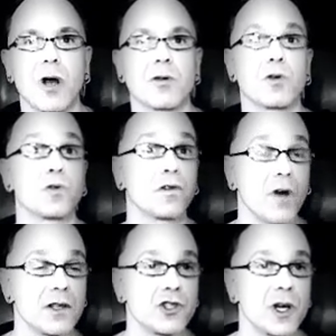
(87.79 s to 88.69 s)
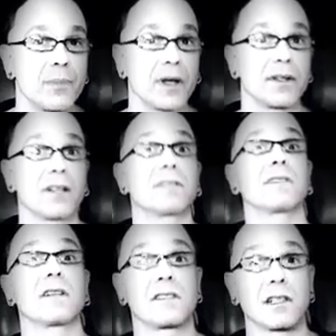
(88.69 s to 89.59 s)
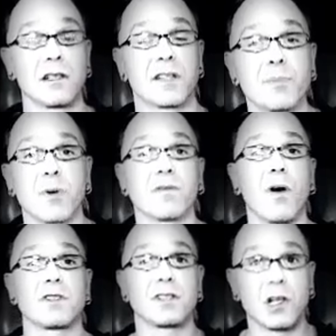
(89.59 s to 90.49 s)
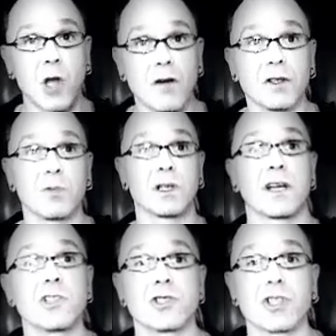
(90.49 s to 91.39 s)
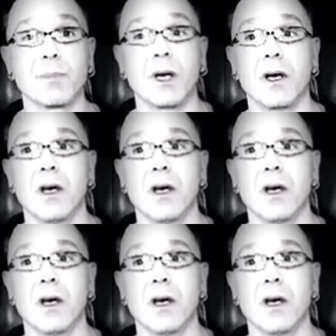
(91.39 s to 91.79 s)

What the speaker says: either through friendship and that digs a little deeper and falls into love in a relationship,